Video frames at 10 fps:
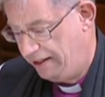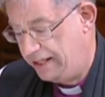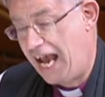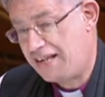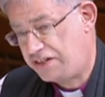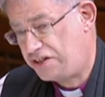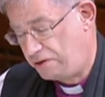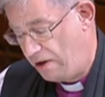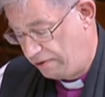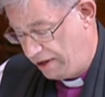The answers
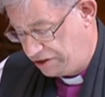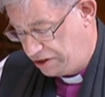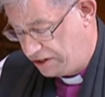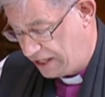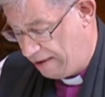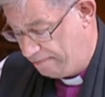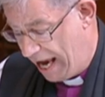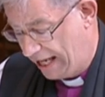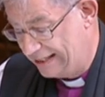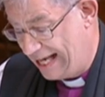to our questions came
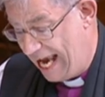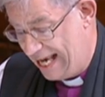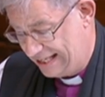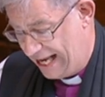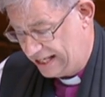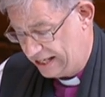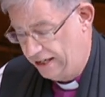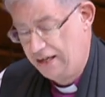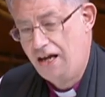back days later